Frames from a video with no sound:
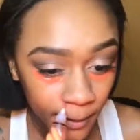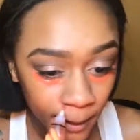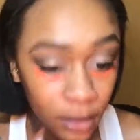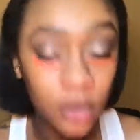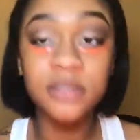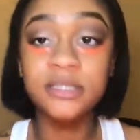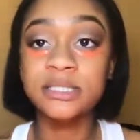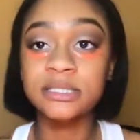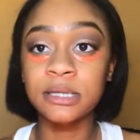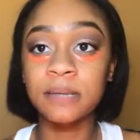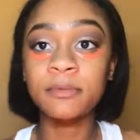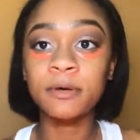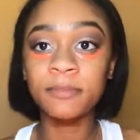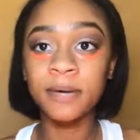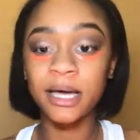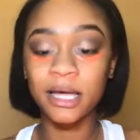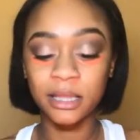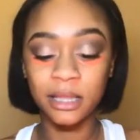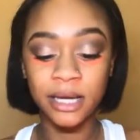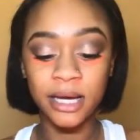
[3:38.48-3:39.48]
On some of
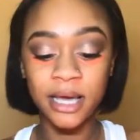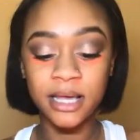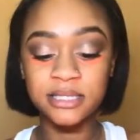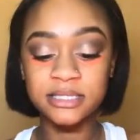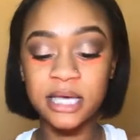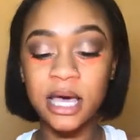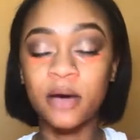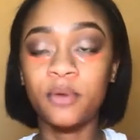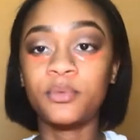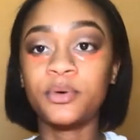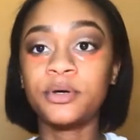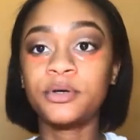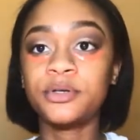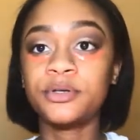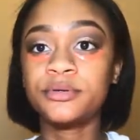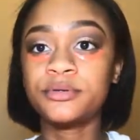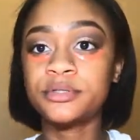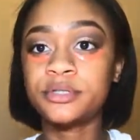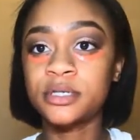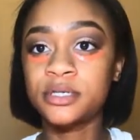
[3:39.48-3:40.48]
my clients, I will
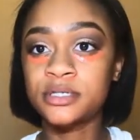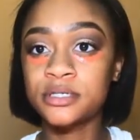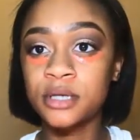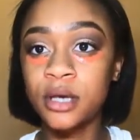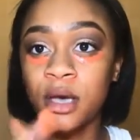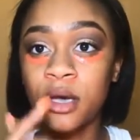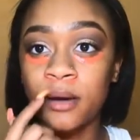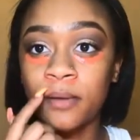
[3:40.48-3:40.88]
use this